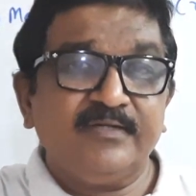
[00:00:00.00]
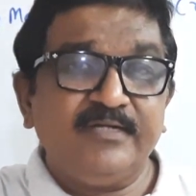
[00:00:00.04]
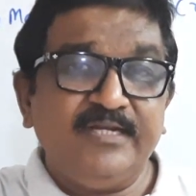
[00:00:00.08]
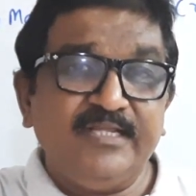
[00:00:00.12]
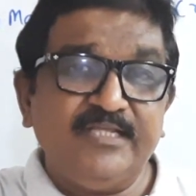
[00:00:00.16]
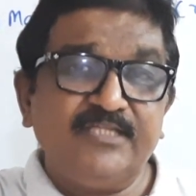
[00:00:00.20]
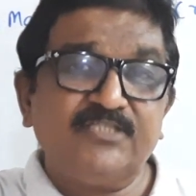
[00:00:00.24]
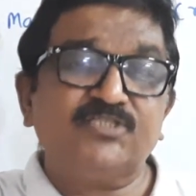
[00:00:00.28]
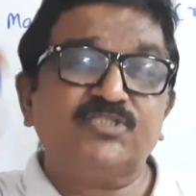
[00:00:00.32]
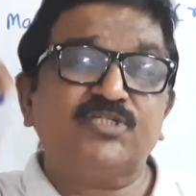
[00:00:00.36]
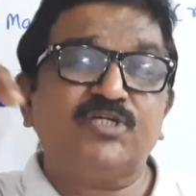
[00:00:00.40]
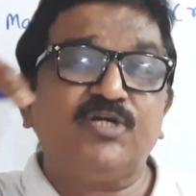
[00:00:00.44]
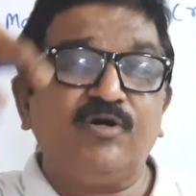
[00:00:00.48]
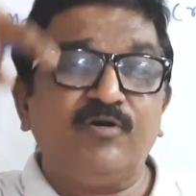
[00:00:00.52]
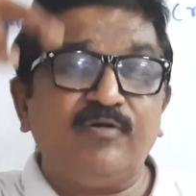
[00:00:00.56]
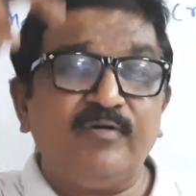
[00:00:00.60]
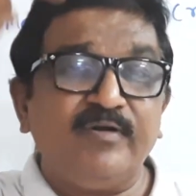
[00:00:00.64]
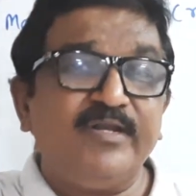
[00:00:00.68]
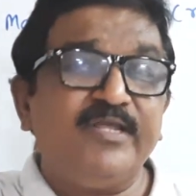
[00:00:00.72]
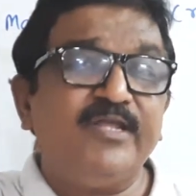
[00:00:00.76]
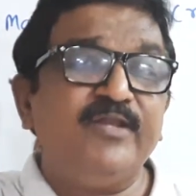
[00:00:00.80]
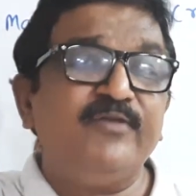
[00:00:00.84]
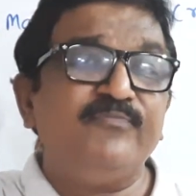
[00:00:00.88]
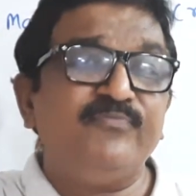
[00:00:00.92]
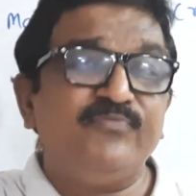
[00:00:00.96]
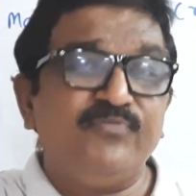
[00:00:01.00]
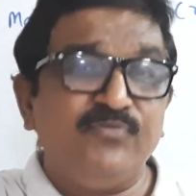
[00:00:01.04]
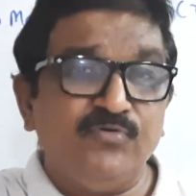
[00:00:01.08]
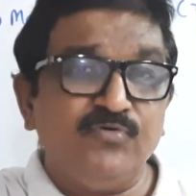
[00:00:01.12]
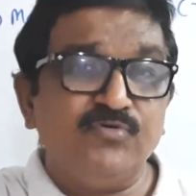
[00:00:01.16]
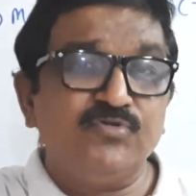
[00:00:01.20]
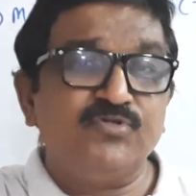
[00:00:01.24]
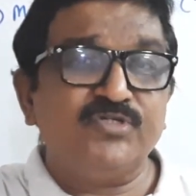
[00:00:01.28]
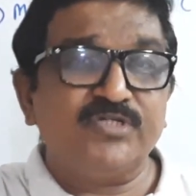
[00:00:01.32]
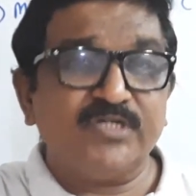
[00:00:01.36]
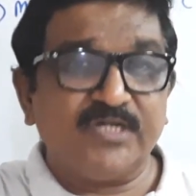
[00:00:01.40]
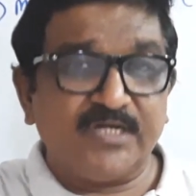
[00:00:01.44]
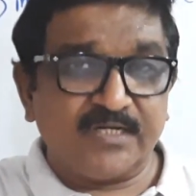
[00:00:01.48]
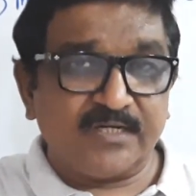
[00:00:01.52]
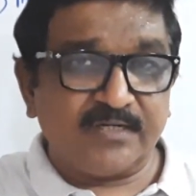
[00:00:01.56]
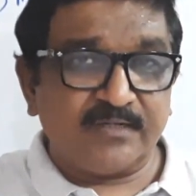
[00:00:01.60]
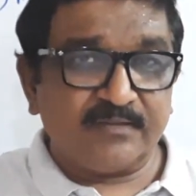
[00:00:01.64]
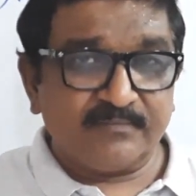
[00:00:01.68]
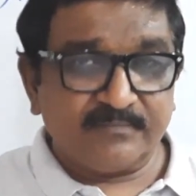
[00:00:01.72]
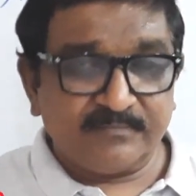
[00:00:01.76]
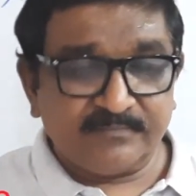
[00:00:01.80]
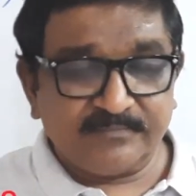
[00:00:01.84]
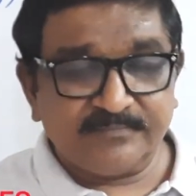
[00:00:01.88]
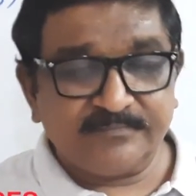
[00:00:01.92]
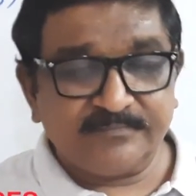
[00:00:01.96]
discovered in future,